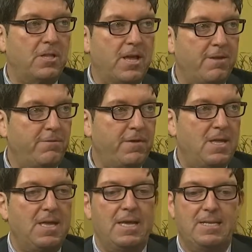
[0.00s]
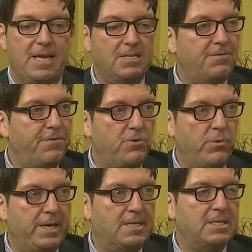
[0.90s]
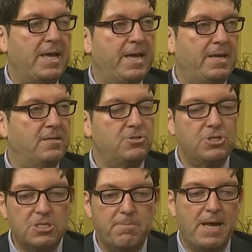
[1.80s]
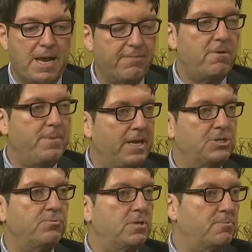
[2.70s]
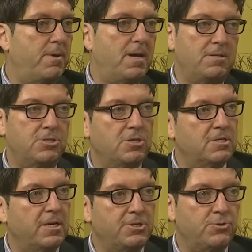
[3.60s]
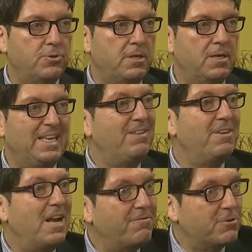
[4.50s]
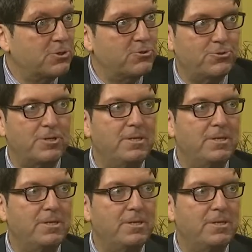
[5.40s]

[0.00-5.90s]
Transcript: life, it takes a few weeks, mm-hmm. and just about every patient responds just like Julie, Julie even when, after surgery.